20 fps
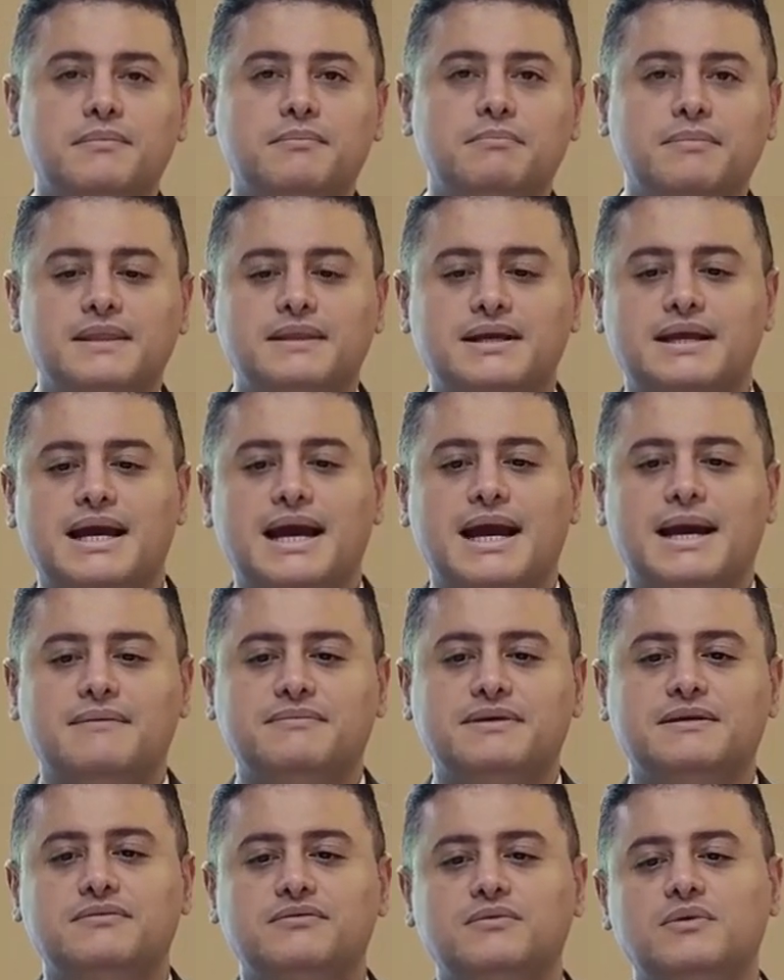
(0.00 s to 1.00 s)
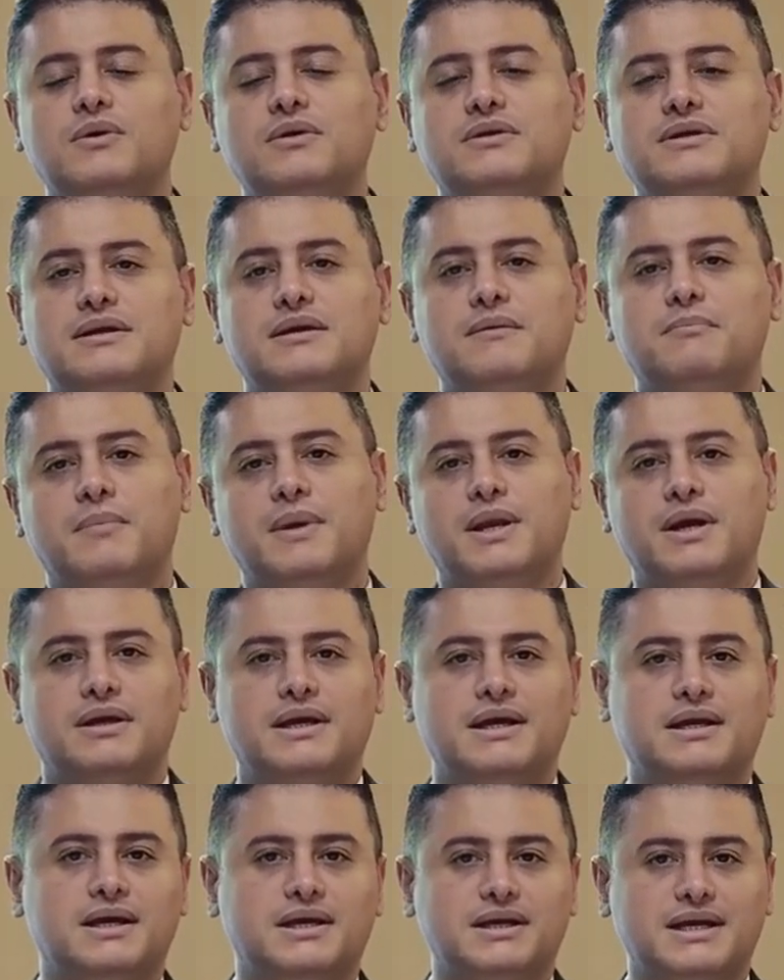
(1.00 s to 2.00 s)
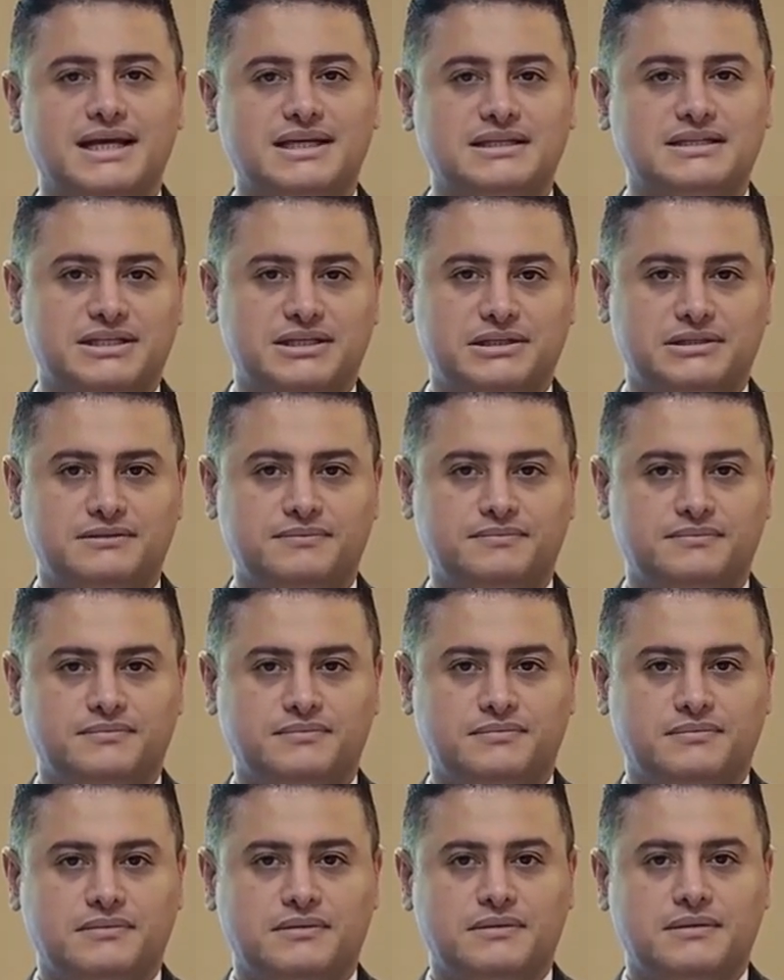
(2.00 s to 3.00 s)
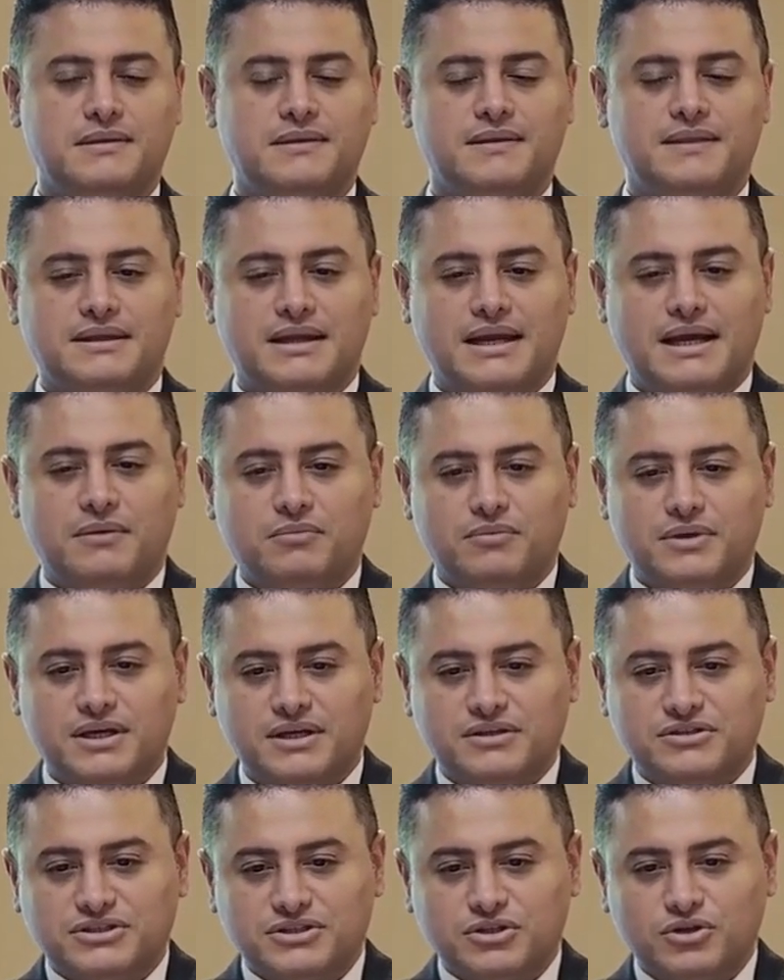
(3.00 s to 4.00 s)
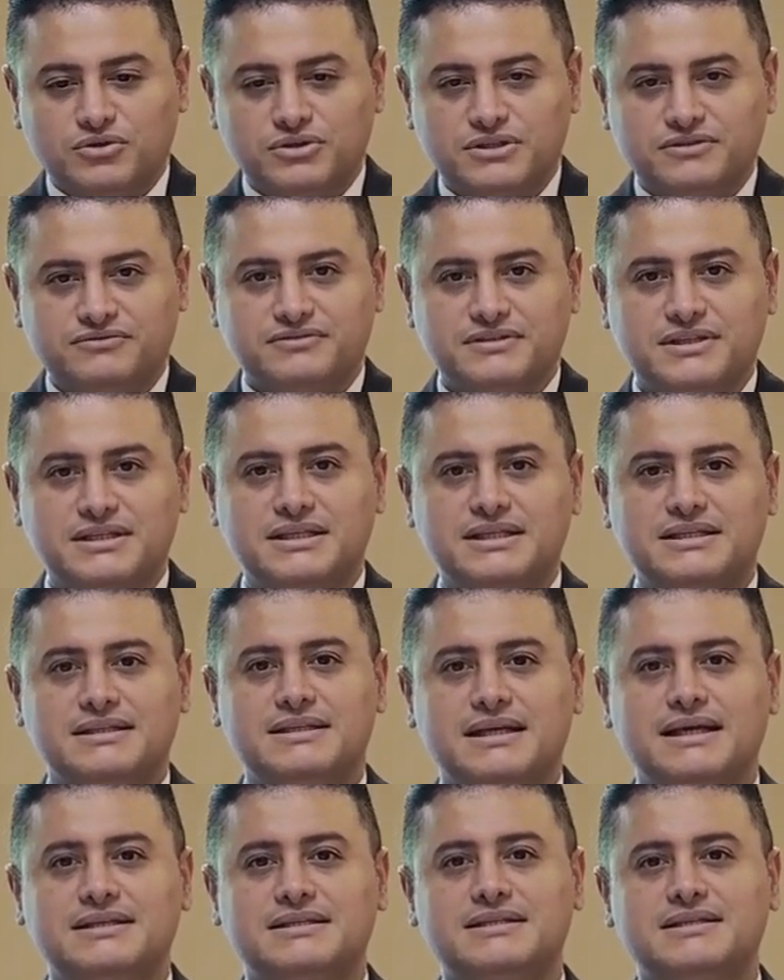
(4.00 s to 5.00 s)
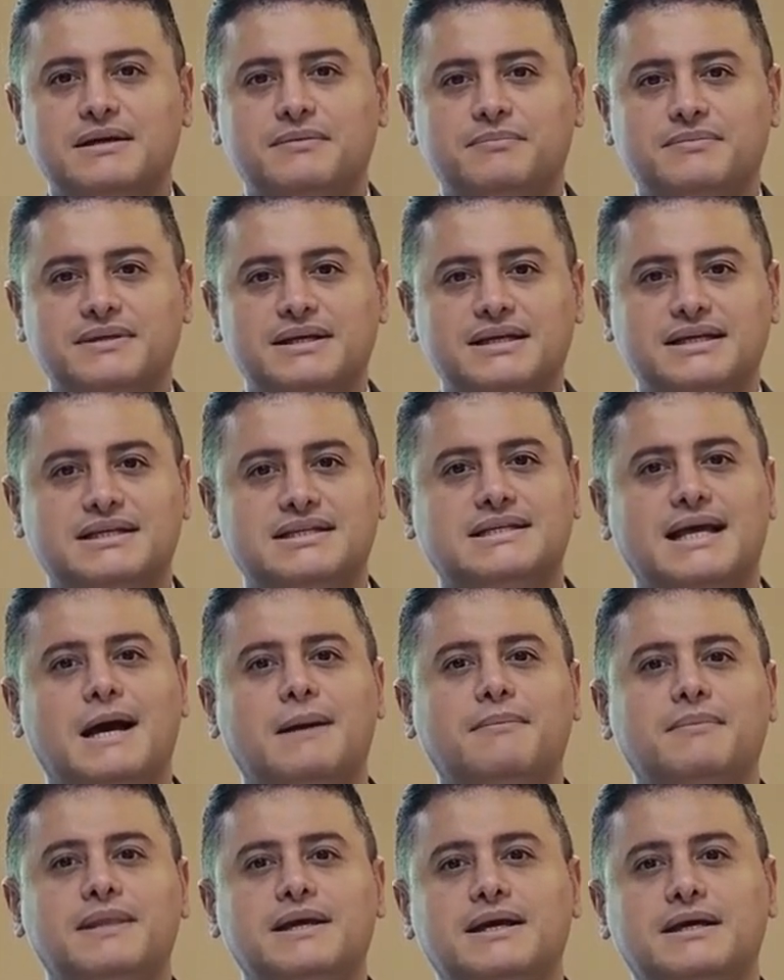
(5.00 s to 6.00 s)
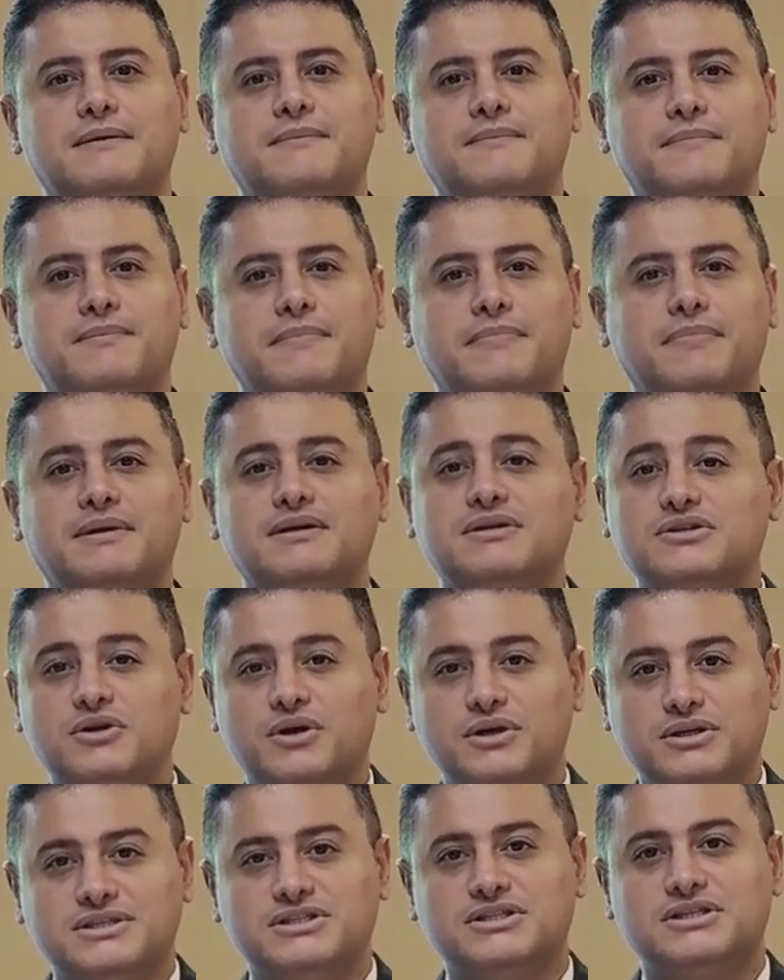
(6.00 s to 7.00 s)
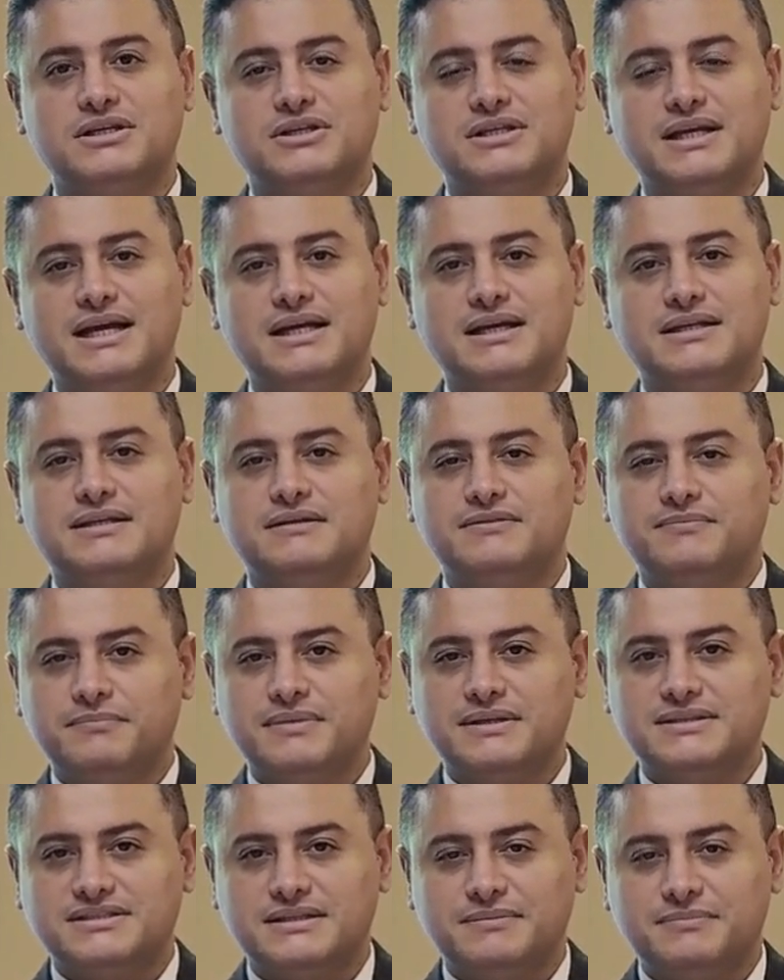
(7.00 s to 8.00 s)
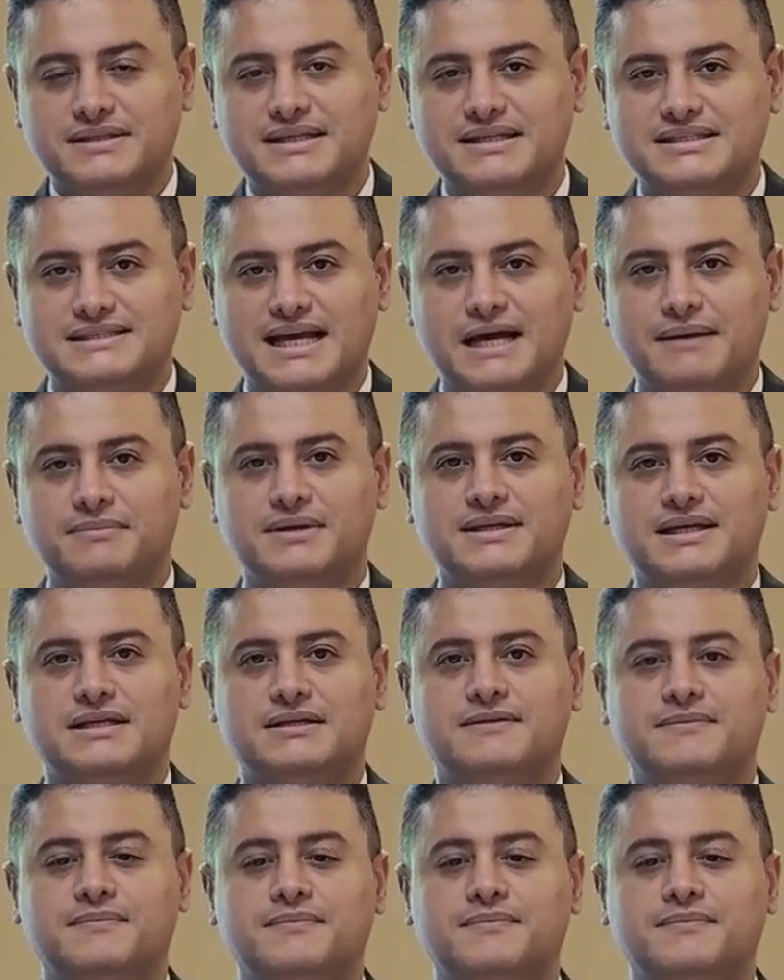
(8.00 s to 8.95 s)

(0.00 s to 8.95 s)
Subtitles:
but the heavy falls in the market are ending. And we are slowly feeling that something is happening. The stock is still negative, but something is happening.